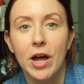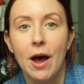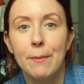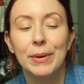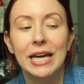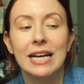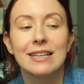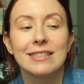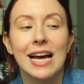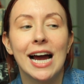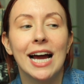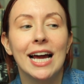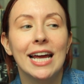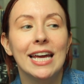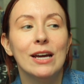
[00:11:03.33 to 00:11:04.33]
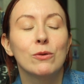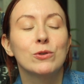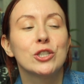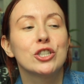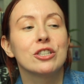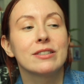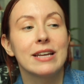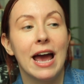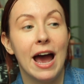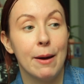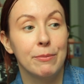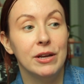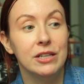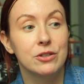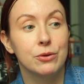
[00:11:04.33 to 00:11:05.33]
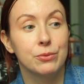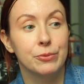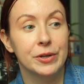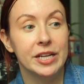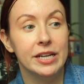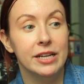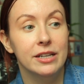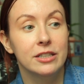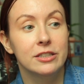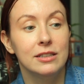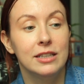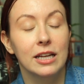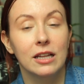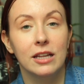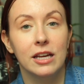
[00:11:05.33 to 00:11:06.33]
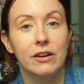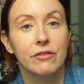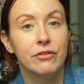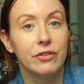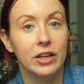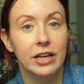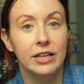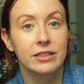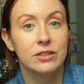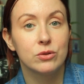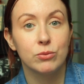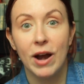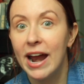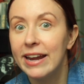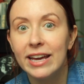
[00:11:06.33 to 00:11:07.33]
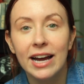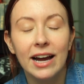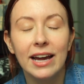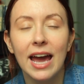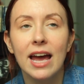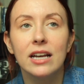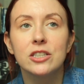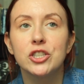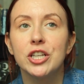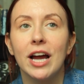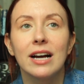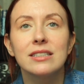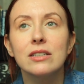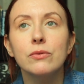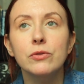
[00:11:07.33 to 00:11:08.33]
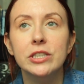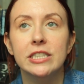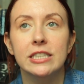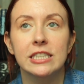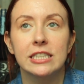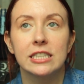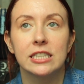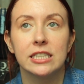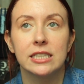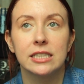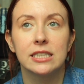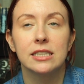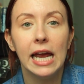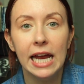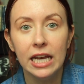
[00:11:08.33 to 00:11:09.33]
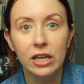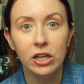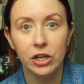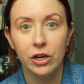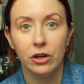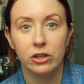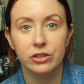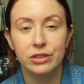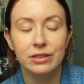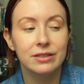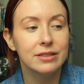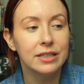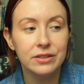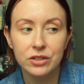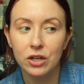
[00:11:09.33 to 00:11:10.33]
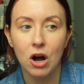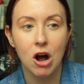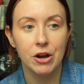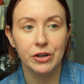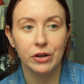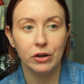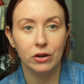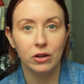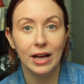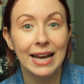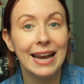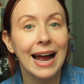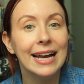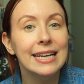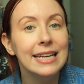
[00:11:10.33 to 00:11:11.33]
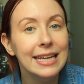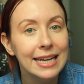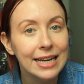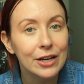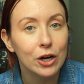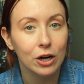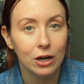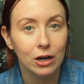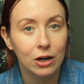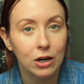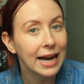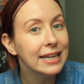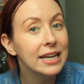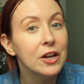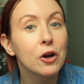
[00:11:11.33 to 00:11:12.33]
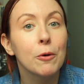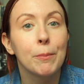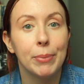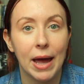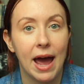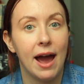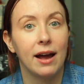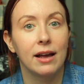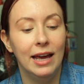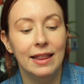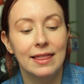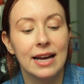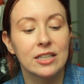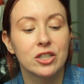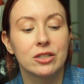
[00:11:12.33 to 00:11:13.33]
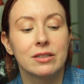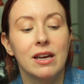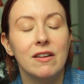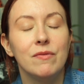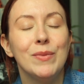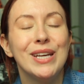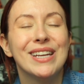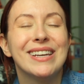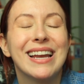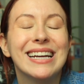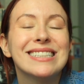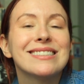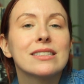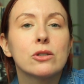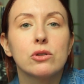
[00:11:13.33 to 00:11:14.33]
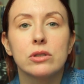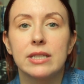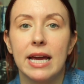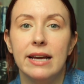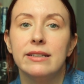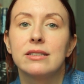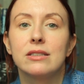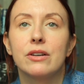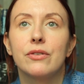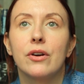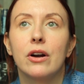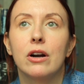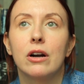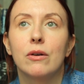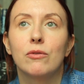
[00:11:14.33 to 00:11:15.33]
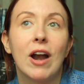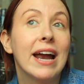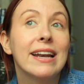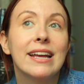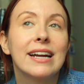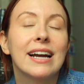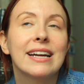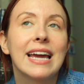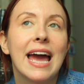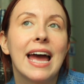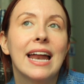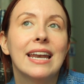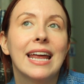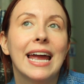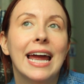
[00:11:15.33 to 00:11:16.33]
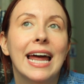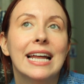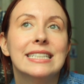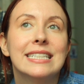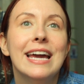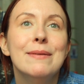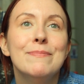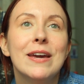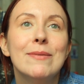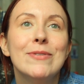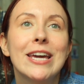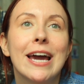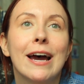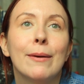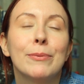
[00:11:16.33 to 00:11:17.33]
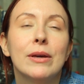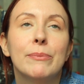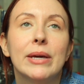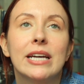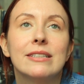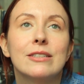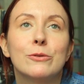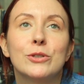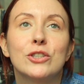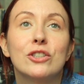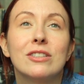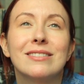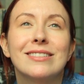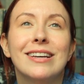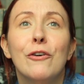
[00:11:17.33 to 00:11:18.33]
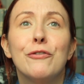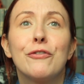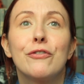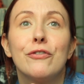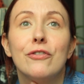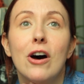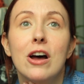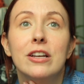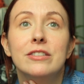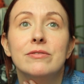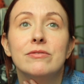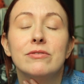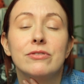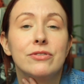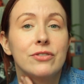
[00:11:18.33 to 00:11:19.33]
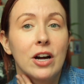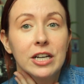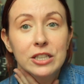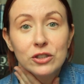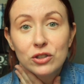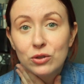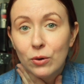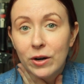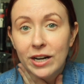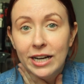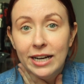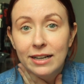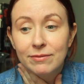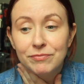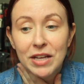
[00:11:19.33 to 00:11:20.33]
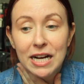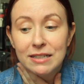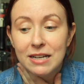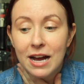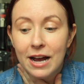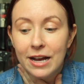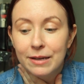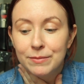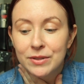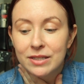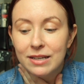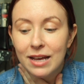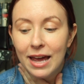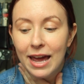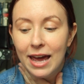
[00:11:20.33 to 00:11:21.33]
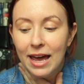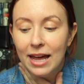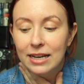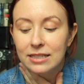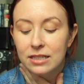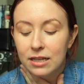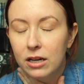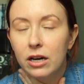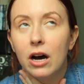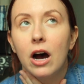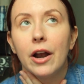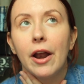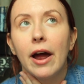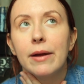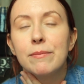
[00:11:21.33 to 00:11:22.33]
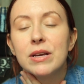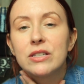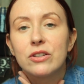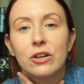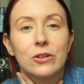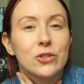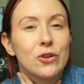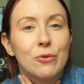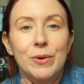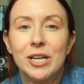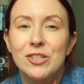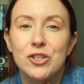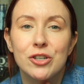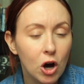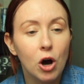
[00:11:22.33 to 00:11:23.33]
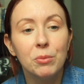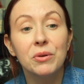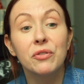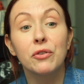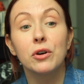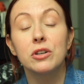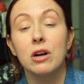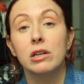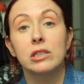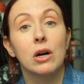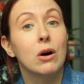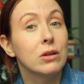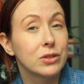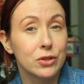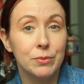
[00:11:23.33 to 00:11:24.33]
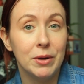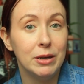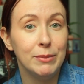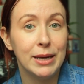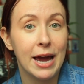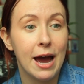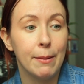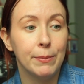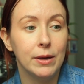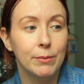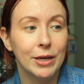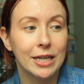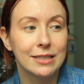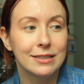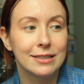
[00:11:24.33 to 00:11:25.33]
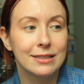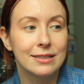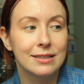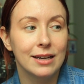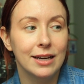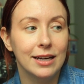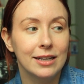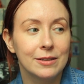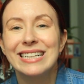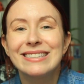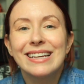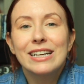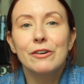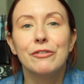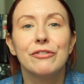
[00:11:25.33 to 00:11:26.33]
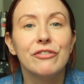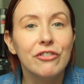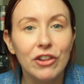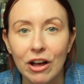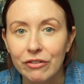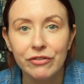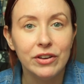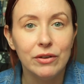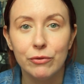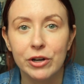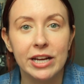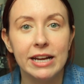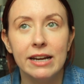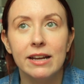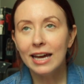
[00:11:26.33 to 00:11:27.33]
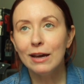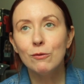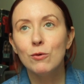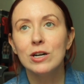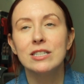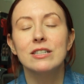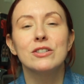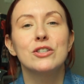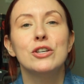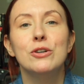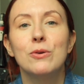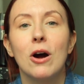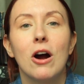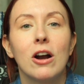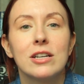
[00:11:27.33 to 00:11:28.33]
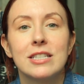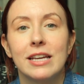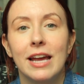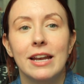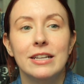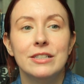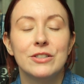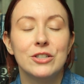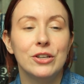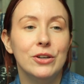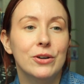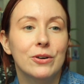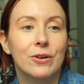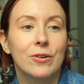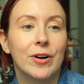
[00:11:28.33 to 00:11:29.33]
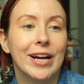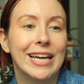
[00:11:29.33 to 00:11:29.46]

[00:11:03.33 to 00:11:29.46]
Up, because I was just happy to read Gillian Flynn's writing again. She hasn't written anything in years since Gone Girl, and I need her. I need her back. And that just gave me a nice little taste of her writing again, and it made me happy because it was just a fun, funny story at times, and God, I miss her so much. Home Before Dark also made me happy because it's like a fluffy read. It wasn't too hard to get into.